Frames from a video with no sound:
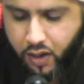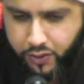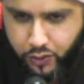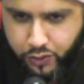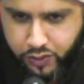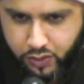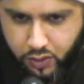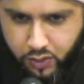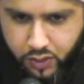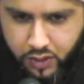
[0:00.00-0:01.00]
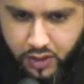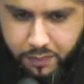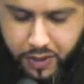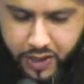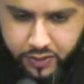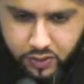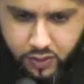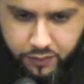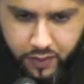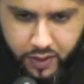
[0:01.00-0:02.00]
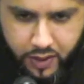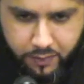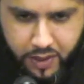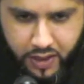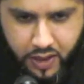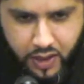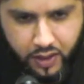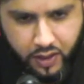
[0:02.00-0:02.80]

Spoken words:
you stood on the plains of Karbala